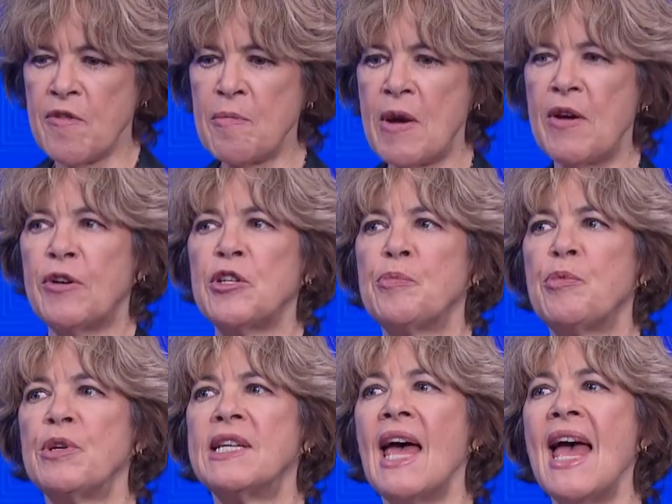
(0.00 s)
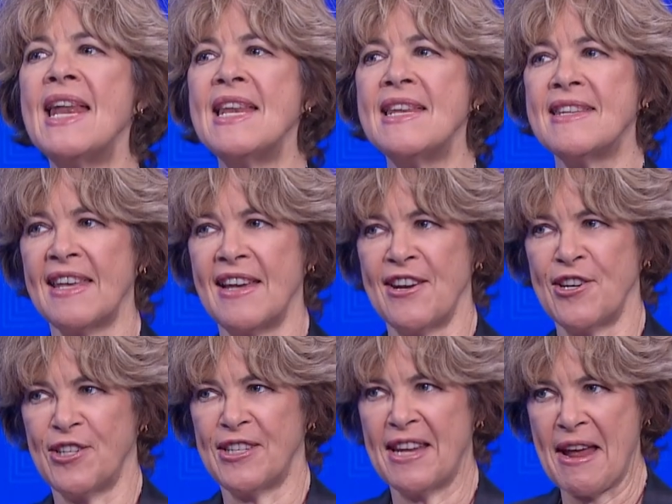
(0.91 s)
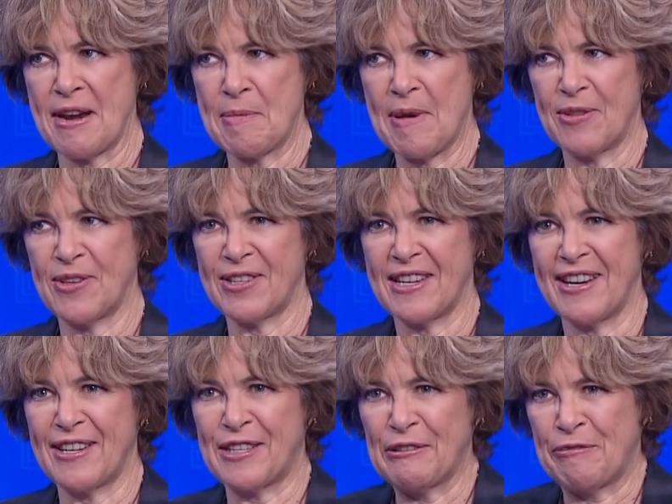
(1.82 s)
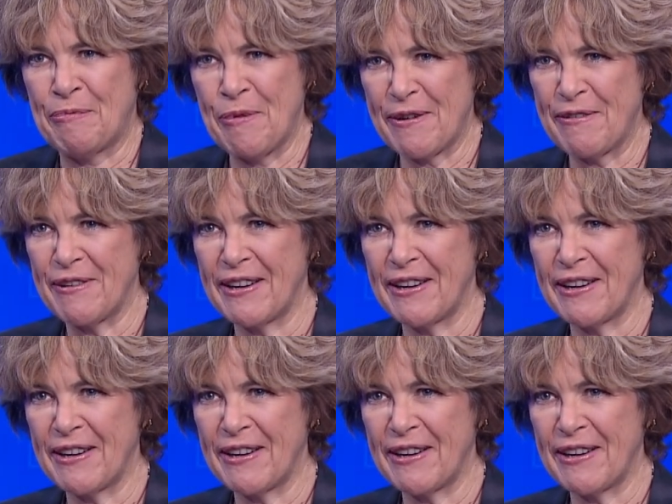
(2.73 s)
of Americans pretend they understand about the status of Puerto